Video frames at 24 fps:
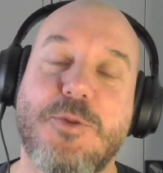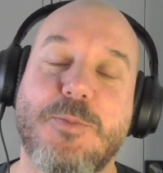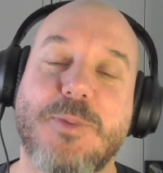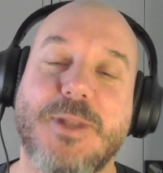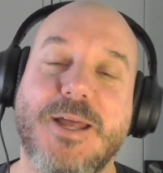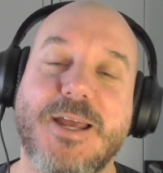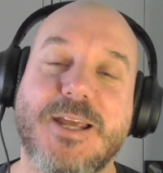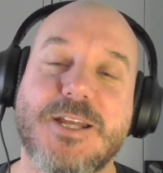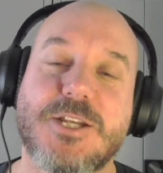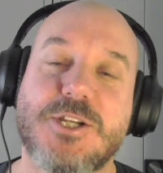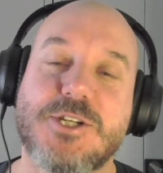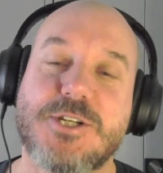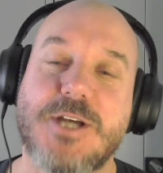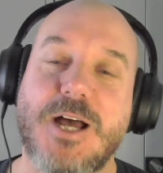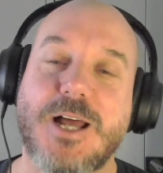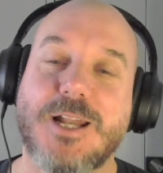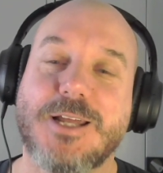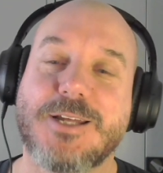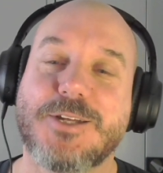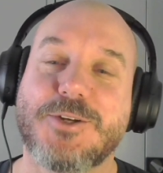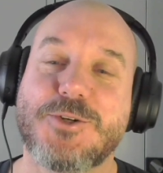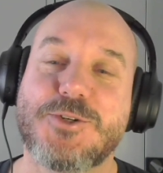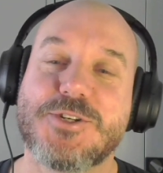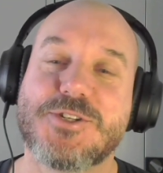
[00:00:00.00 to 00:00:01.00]
Blake and
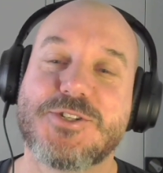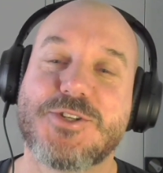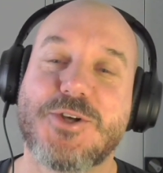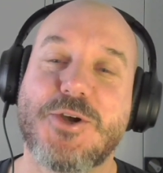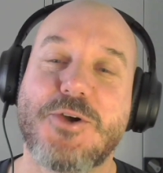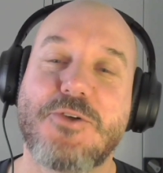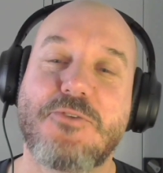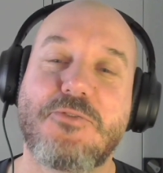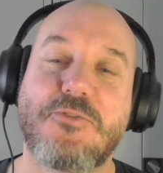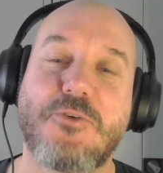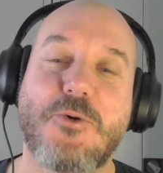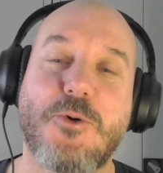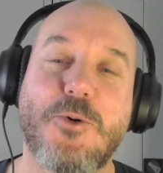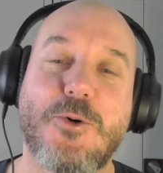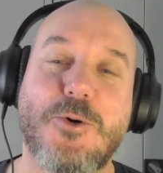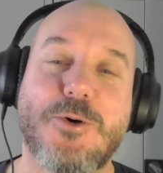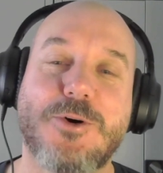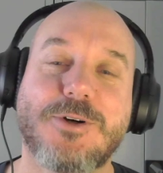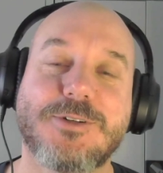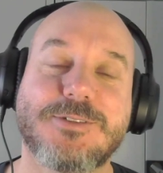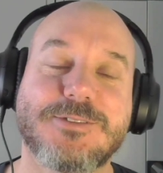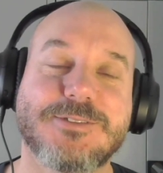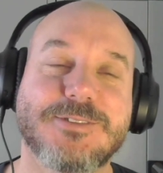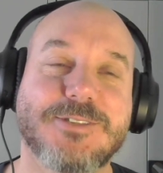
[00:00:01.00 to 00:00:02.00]
Charlotte, who just turned
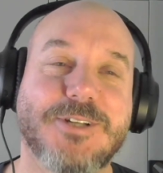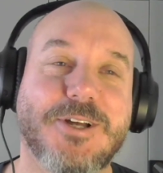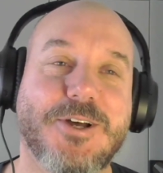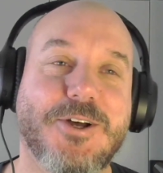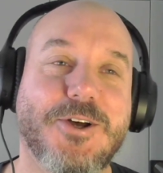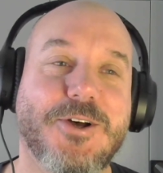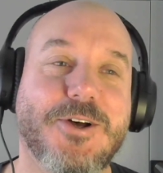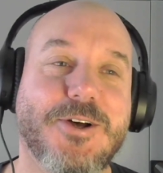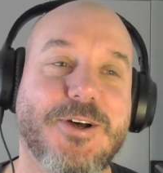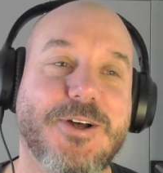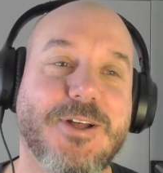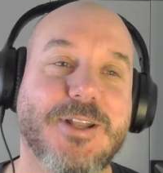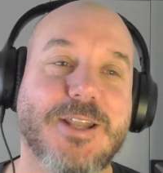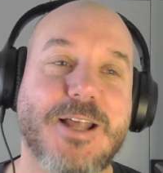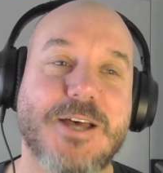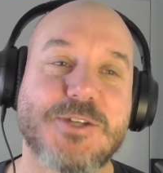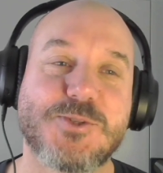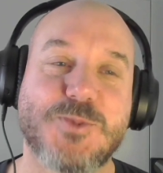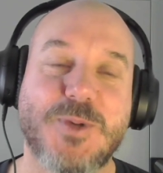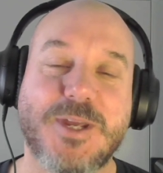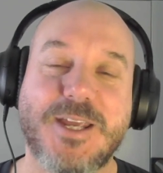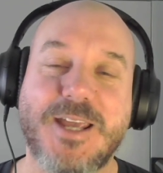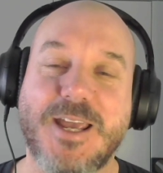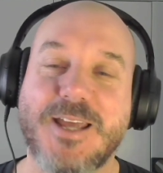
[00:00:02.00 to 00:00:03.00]
4
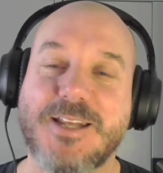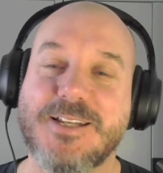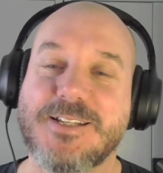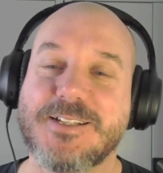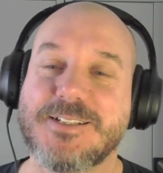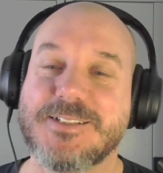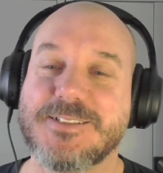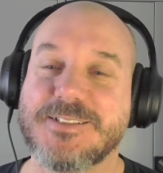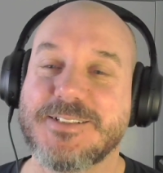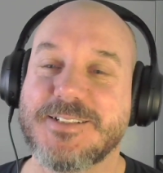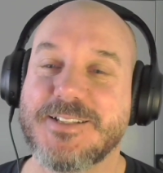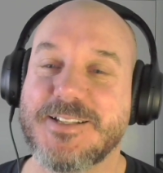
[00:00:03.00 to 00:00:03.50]
last weekend.